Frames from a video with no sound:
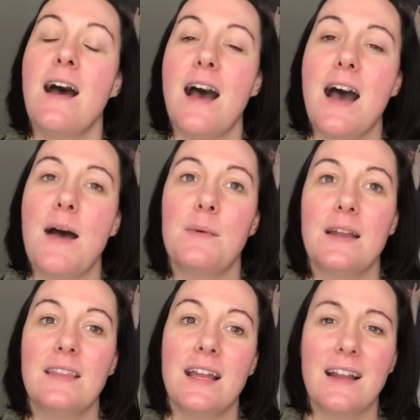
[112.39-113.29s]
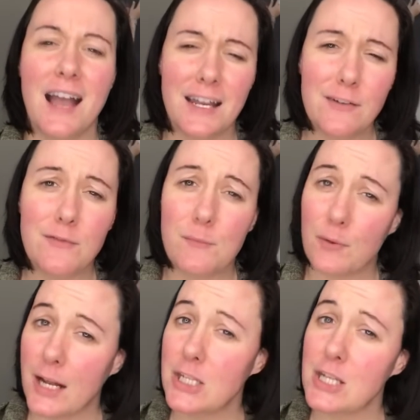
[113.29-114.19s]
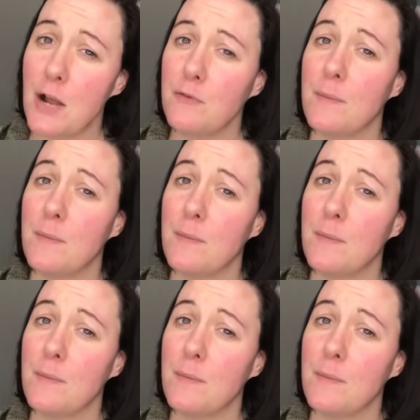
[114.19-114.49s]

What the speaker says: and then kind of branched out from